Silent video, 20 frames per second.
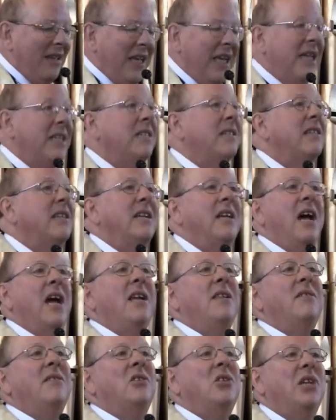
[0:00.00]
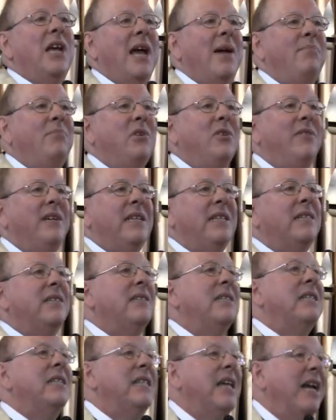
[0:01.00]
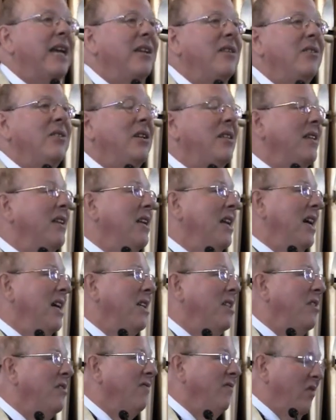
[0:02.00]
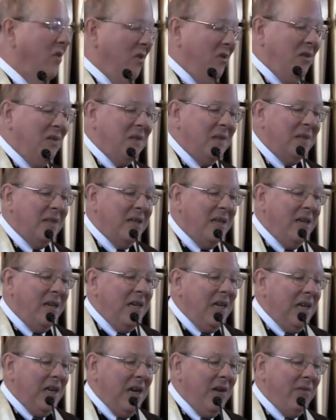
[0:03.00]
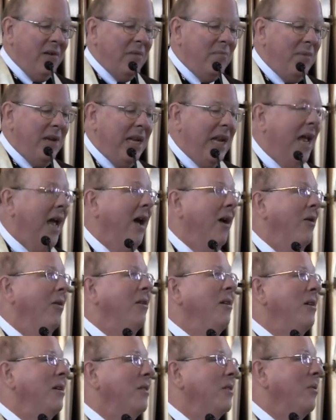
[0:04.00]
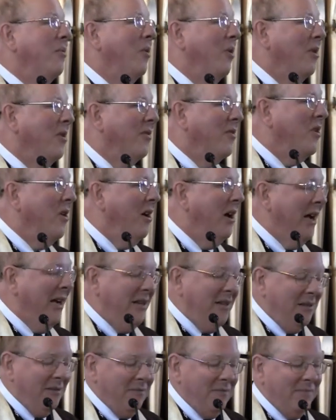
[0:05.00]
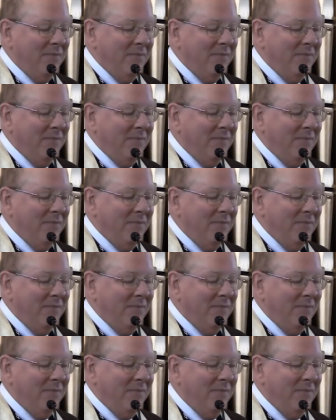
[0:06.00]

It's the ninth chapter. It's the second to the ninth verse. Hear with me now the Word of God.